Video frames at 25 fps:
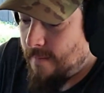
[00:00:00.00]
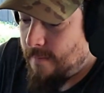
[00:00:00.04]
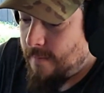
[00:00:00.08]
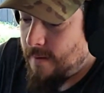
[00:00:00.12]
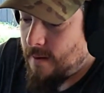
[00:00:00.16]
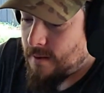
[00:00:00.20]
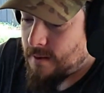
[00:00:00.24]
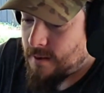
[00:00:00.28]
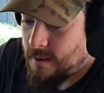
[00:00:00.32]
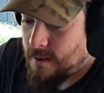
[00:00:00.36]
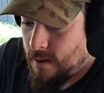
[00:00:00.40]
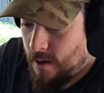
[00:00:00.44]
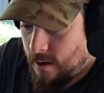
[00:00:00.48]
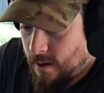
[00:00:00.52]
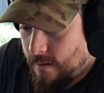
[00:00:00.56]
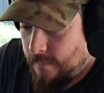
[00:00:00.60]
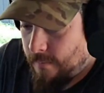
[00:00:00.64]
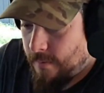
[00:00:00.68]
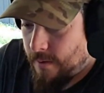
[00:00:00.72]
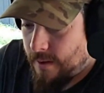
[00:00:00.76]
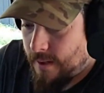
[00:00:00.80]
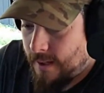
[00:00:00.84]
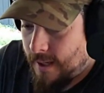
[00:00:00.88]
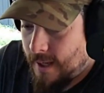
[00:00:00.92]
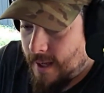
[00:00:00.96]
I feel
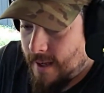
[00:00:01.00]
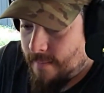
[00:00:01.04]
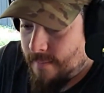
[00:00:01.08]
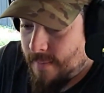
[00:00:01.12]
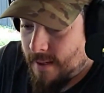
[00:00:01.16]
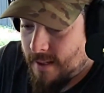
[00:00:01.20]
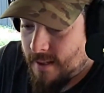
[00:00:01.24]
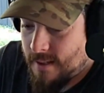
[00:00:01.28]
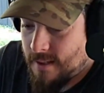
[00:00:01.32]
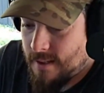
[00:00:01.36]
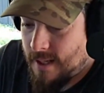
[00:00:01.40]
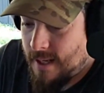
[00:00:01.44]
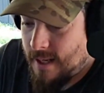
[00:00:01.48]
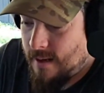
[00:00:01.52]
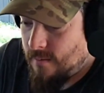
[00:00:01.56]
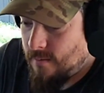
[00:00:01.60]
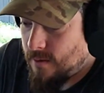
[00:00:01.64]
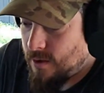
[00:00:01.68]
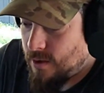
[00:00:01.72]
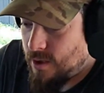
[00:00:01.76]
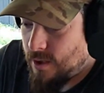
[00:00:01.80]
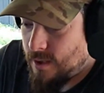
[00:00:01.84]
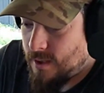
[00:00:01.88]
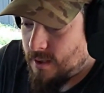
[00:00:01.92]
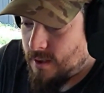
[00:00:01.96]
sorry for the guy because he
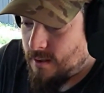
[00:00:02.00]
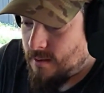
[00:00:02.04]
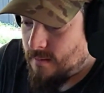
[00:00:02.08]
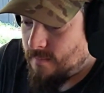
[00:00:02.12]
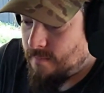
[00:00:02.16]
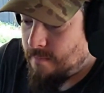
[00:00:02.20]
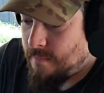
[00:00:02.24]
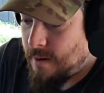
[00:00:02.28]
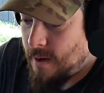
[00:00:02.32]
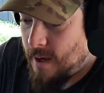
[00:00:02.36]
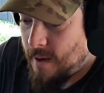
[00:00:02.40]
was just